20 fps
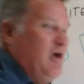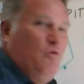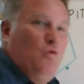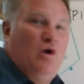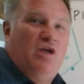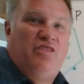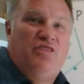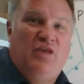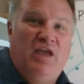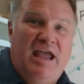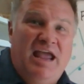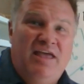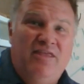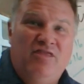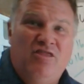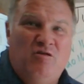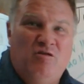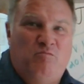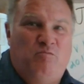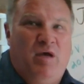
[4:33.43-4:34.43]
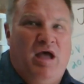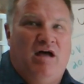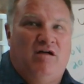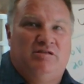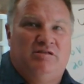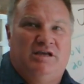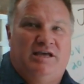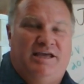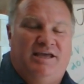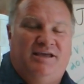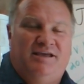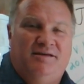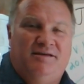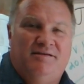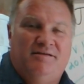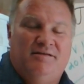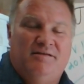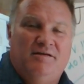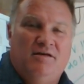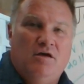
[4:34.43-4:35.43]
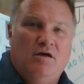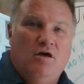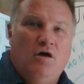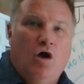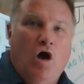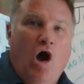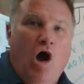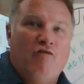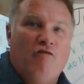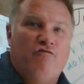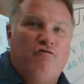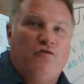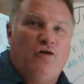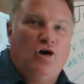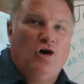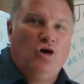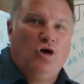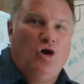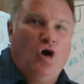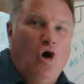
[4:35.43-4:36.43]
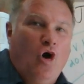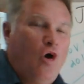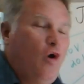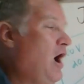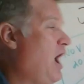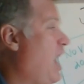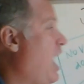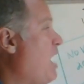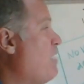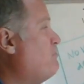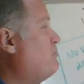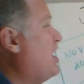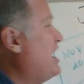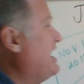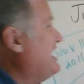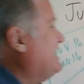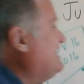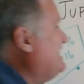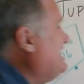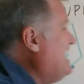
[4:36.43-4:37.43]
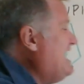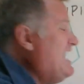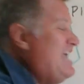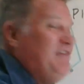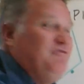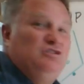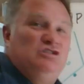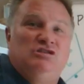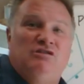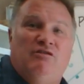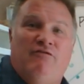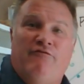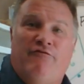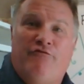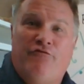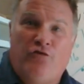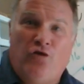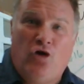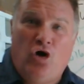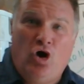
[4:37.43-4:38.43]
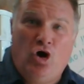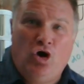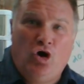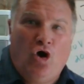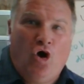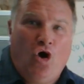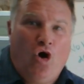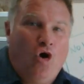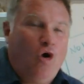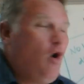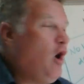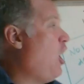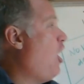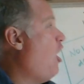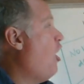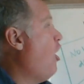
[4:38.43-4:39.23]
within the belly of Virgo, but leaves Virgo